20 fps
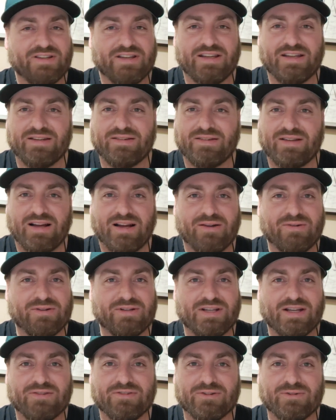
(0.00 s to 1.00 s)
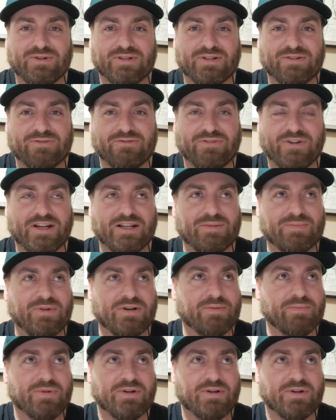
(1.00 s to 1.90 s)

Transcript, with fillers: and I would never want to fight Ammon.